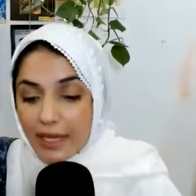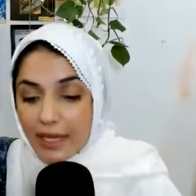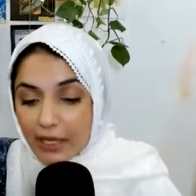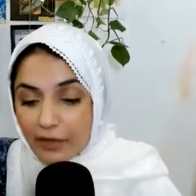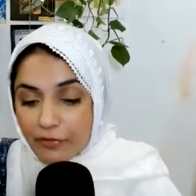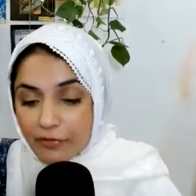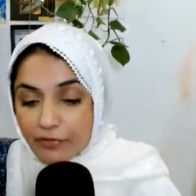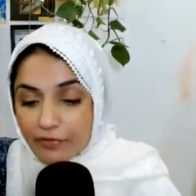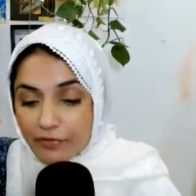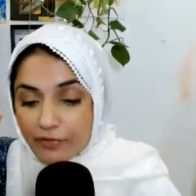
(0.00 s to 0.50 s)

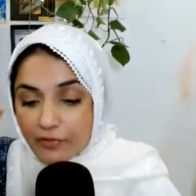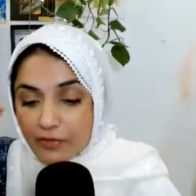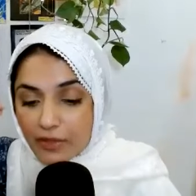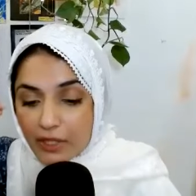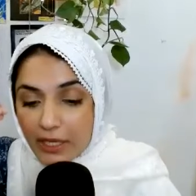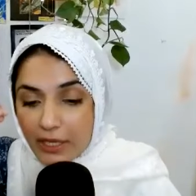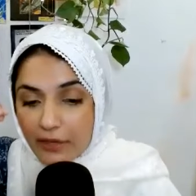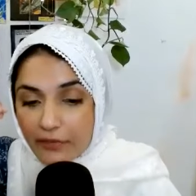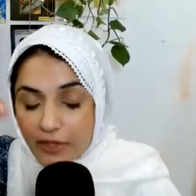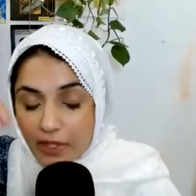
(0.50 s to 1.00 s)
If
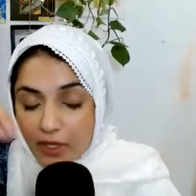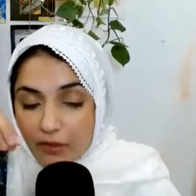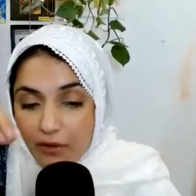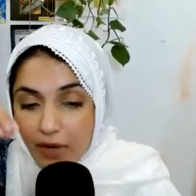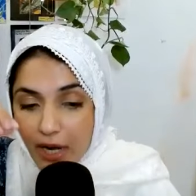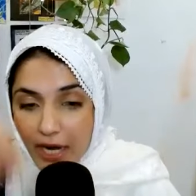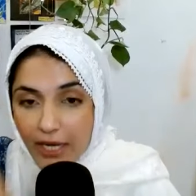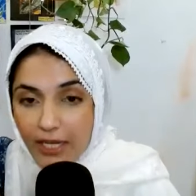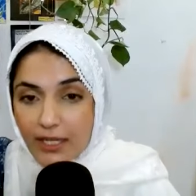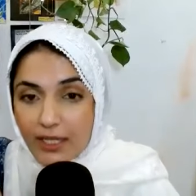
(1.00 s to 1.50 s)
if the
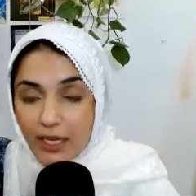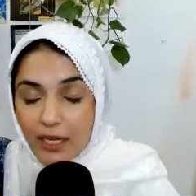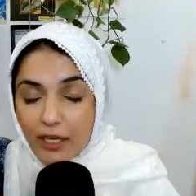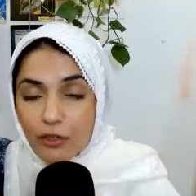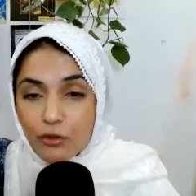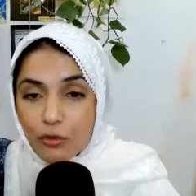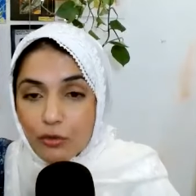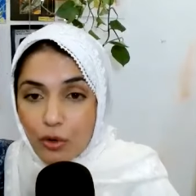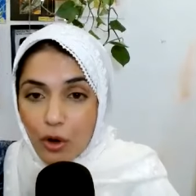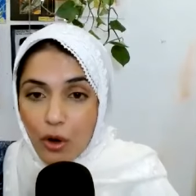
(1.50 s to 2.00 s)
right
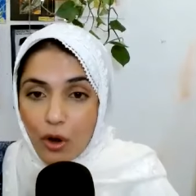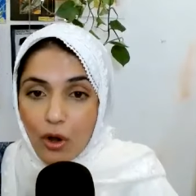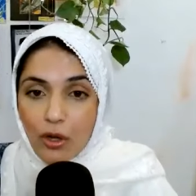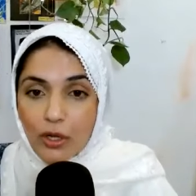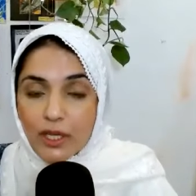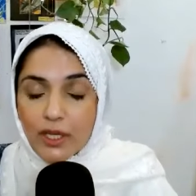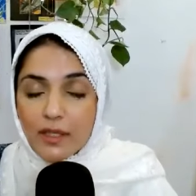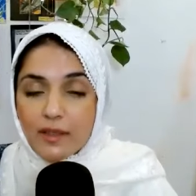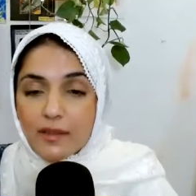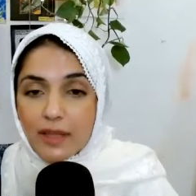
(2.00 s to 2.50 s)
and
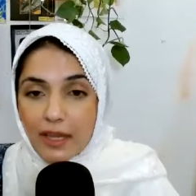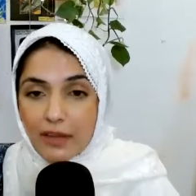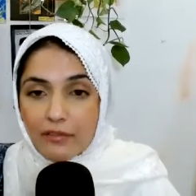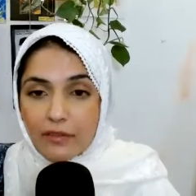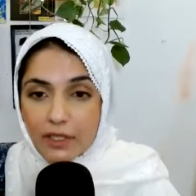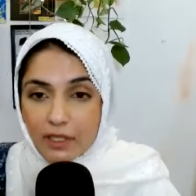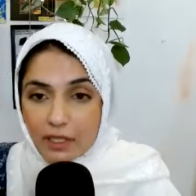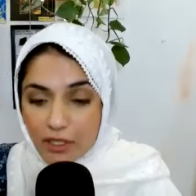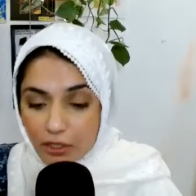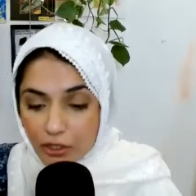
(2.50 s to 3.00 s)
wrong is
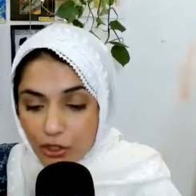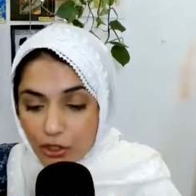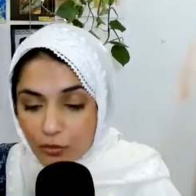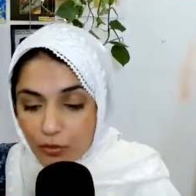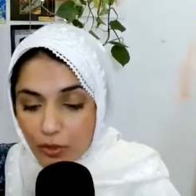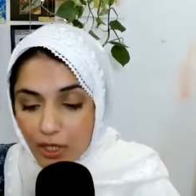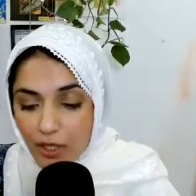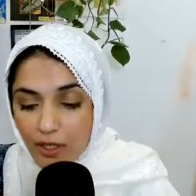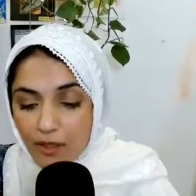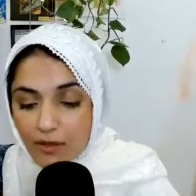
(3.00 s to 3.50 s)
evident
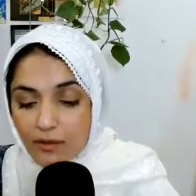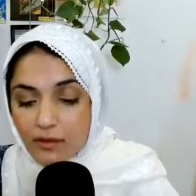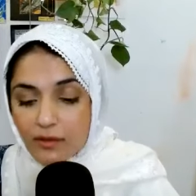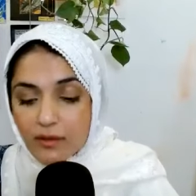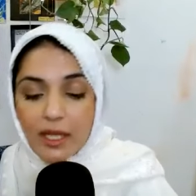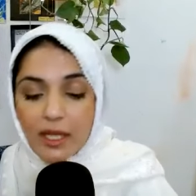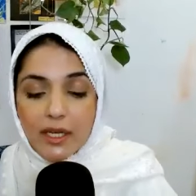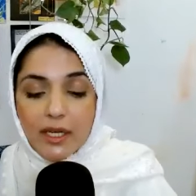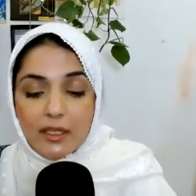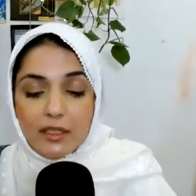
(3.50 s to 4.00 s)
to us,
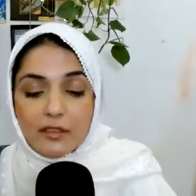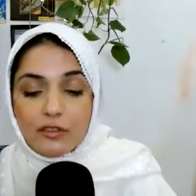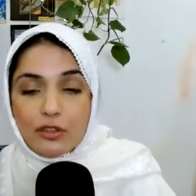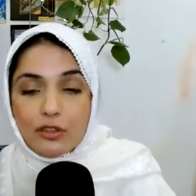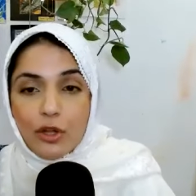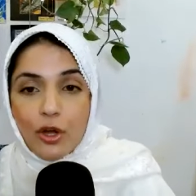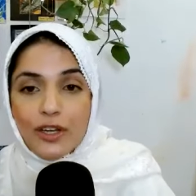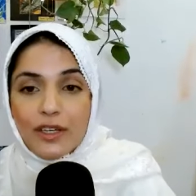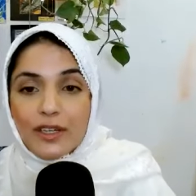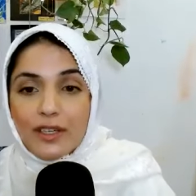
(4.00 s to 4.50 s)
then it is
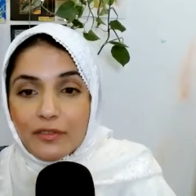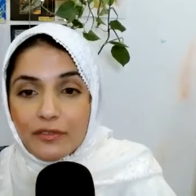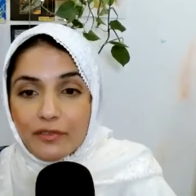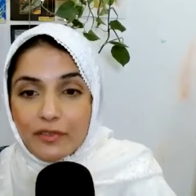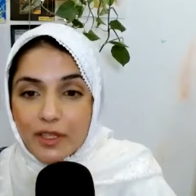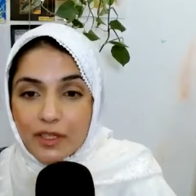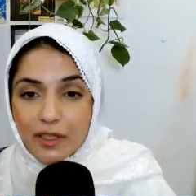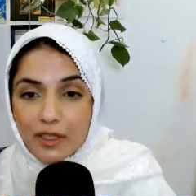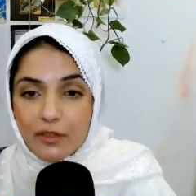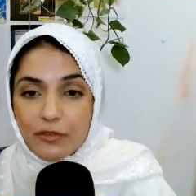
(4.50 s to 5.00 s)
not
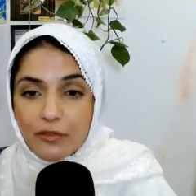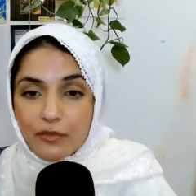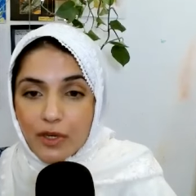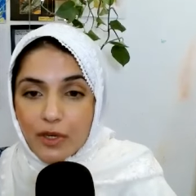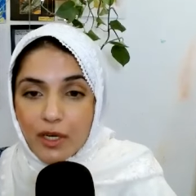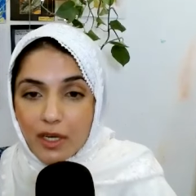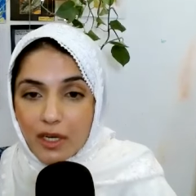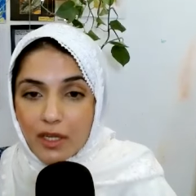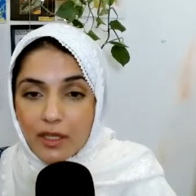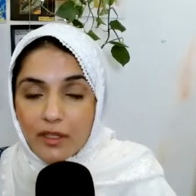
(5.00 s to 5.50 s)
difficult
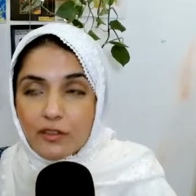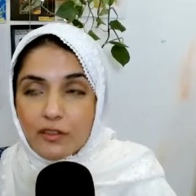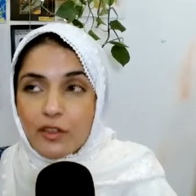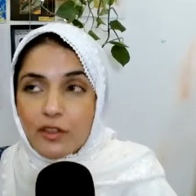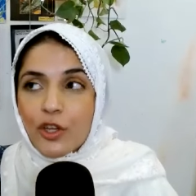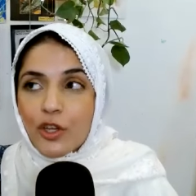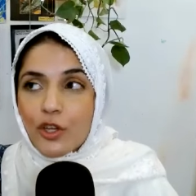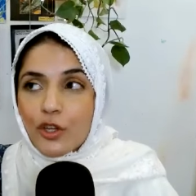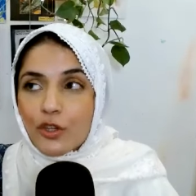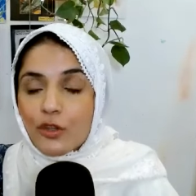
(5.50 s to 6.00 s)
for us
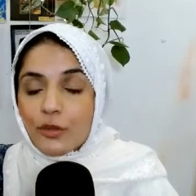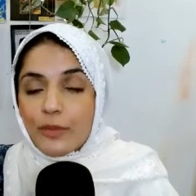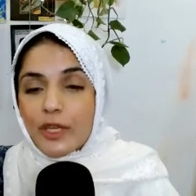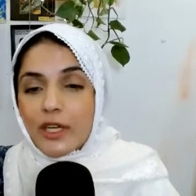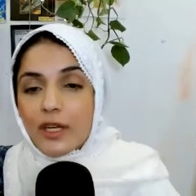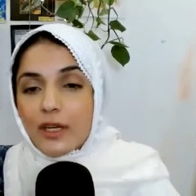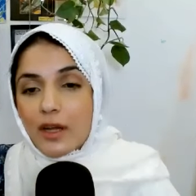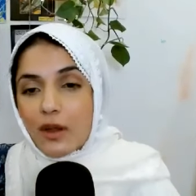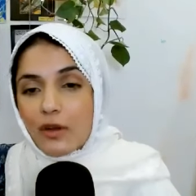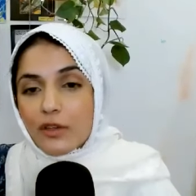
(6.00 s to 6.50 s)
to
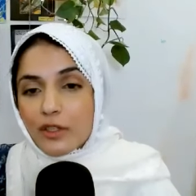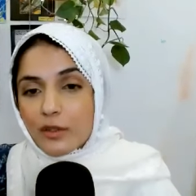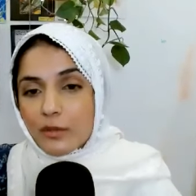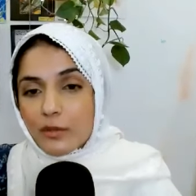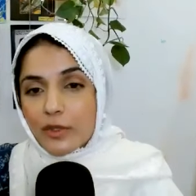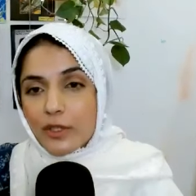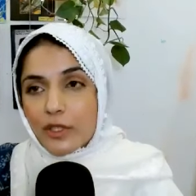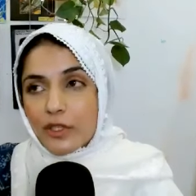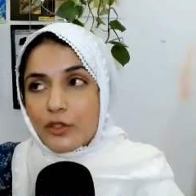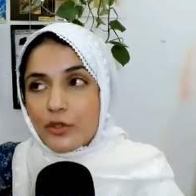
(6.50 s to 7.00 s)
be
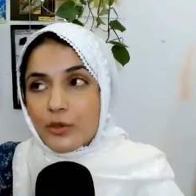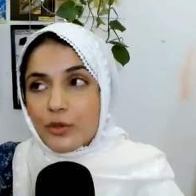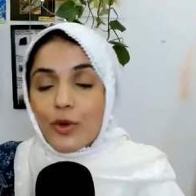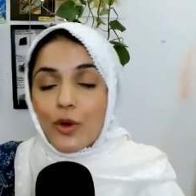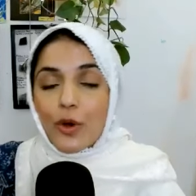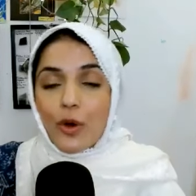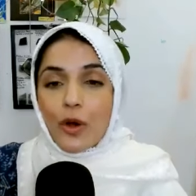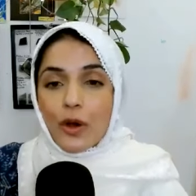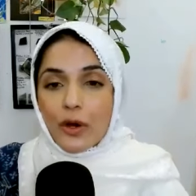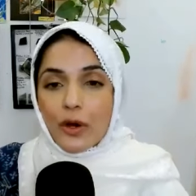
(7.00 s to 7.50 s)
accountable to
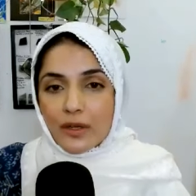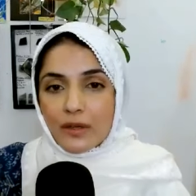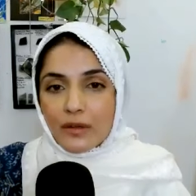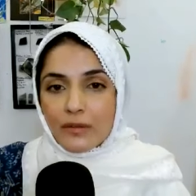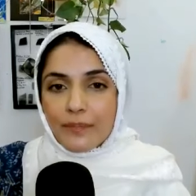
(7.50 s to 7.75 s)
God.